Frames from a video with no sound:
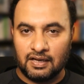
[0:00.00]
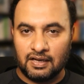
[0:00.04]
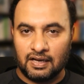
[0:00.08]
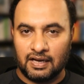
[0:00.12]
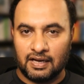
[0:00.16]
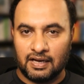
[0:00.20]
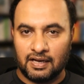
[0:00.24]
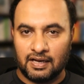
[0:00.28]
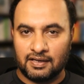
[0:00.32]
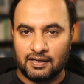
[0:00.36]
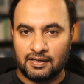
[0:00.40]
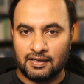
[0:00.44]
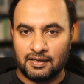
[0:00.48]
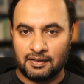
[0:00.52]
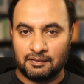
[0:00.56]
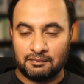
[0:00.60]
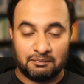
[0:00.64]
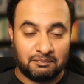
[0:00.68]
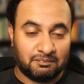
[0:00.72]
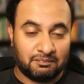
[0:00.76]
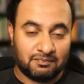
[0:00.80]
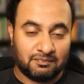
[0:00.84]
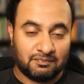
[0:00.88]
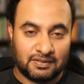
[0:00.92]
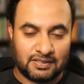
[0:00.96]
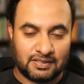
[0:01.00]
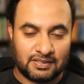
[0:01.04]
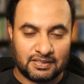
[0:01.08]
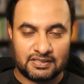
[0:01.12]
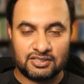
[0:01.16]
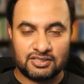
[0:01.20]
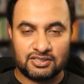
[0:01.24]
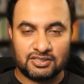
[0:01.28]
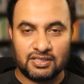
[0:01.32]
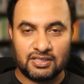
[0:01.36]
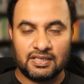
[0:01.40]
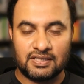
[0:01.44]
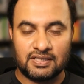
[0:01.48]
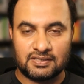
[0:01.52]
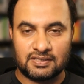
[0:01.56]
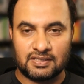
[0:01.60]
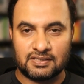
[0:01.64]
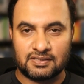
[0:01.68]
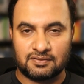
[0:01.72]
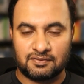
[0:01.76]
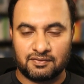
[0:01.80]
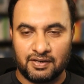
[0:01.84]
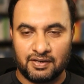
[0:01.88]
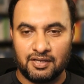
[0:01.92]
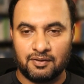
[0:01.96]
And it essentially
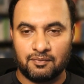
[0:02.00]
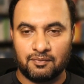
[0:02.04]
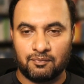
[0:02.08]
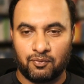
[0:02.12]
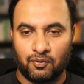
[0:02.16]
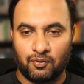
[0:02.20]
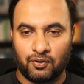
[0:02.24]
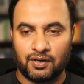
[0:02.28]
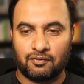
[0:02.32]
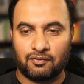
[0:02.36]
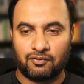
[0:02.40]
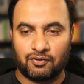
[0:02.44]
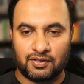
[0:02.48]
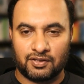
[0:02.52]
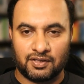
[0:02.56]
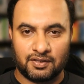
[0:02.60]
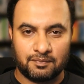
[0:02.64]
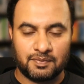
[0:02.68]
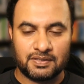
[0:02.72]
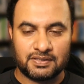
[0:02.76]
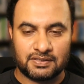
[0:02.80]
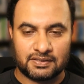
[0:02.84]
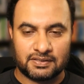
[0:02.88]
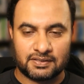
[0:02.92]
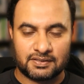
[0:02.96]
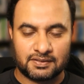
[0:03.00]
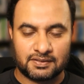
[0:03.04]
is really important for their business.